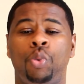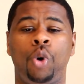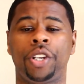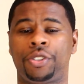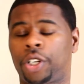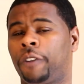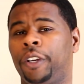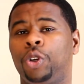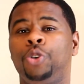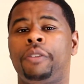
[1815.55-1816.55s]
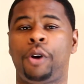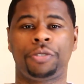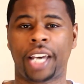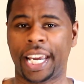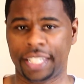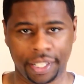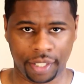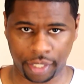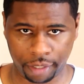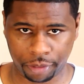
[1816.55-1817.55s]
one servant who the Most High didn't
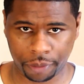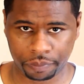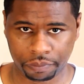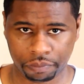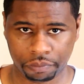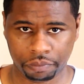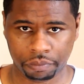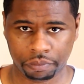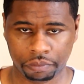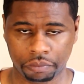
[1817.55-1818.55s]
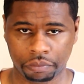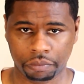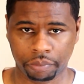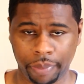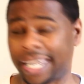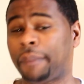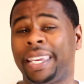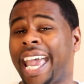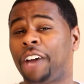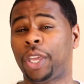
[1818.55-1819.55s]
deliver. May not be
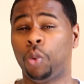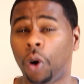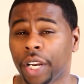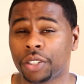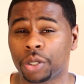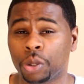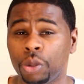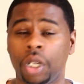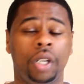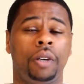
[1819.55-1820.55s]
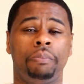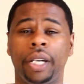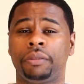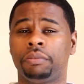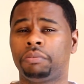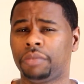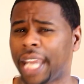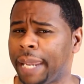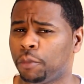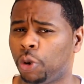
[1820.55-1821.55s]
how they wanted to, but
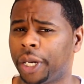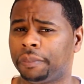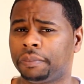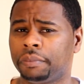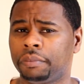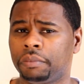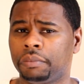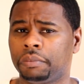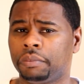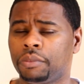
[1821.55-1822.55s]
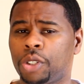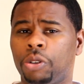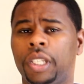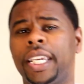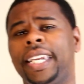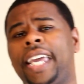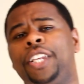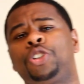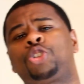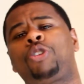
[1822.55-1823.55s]
name one. So, looking at
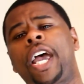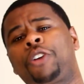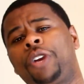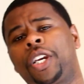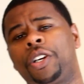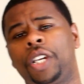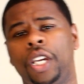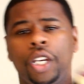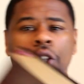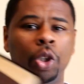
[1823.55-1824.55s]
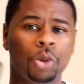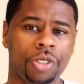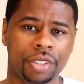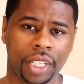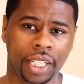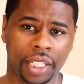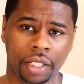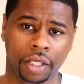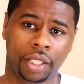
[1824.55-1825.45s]
his track record, you will see